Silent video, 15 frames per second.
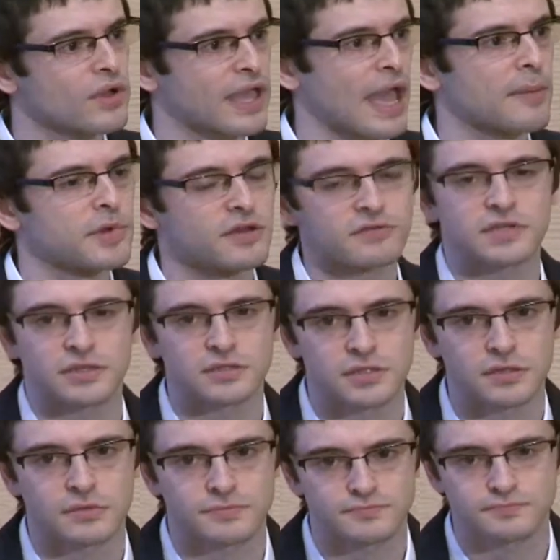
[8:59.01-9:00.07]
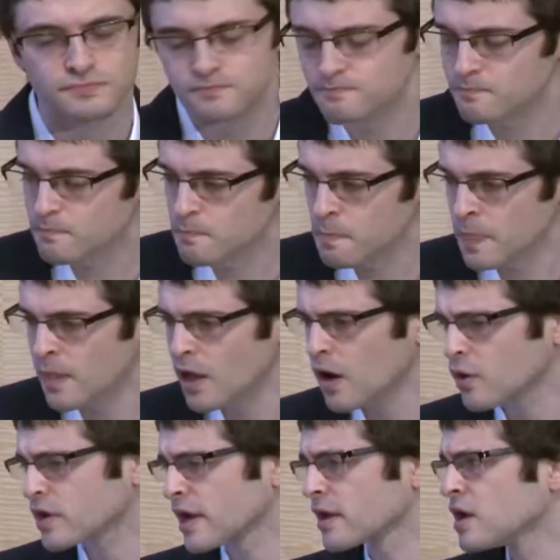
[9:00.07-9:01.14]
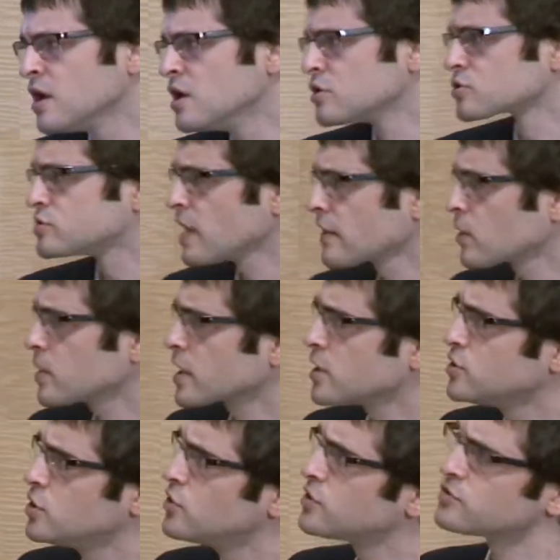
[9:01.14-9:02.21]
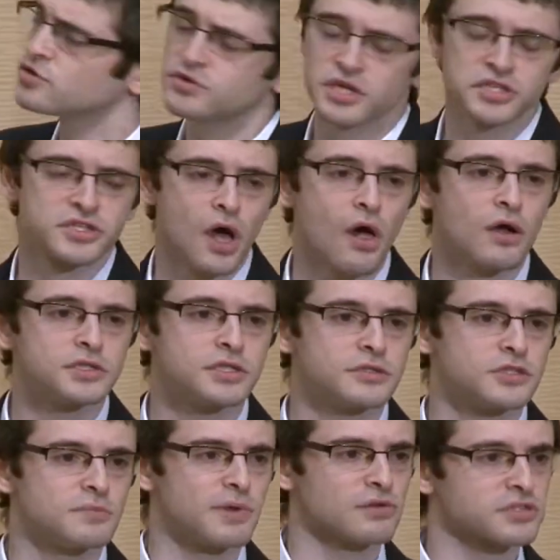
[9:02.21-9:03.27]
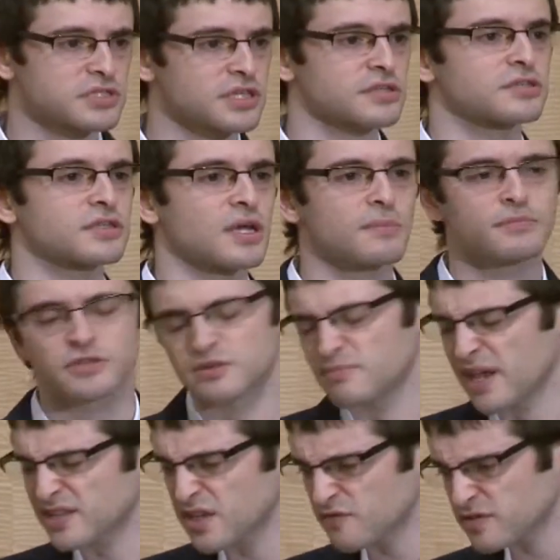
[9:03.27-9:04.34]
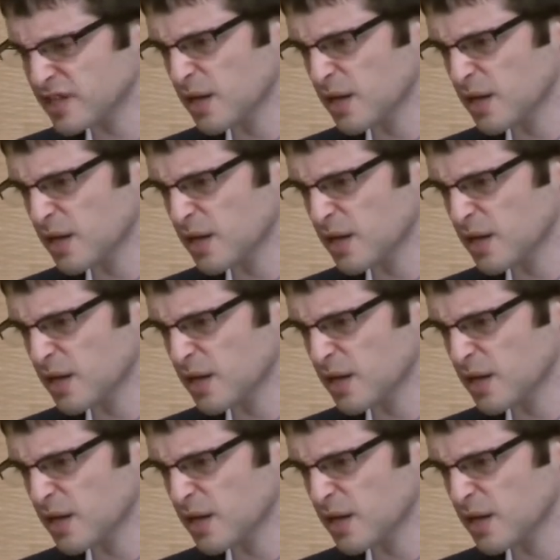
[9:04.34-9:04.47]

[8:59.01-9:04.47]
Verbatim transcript: gamut of sensing. OK, so now that we can use these new technologies to build systems, to make different